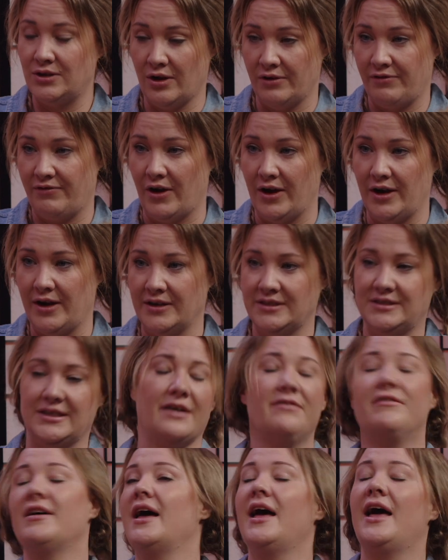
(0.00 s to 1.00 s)
no phone and
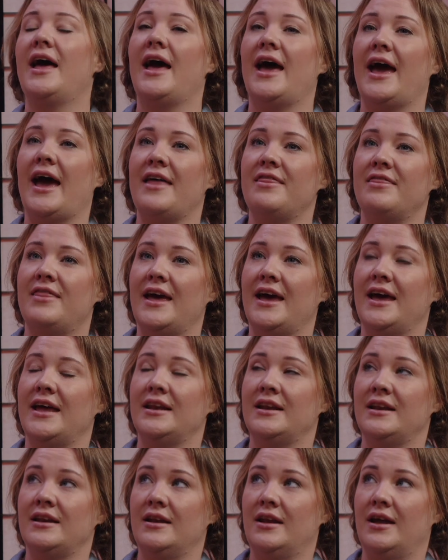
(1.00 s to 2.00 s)
stuff. And
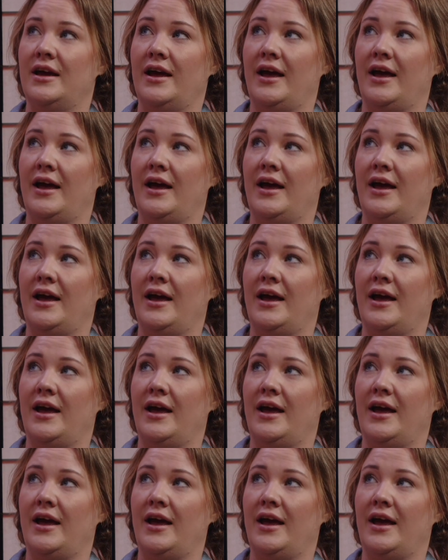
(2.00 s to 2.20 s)
then